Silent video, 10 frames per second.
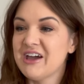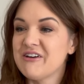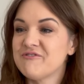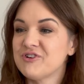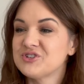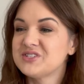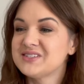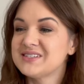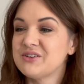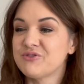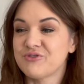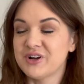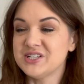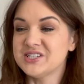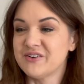versus in
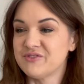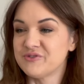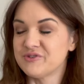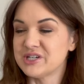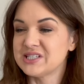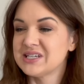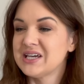front of the foot?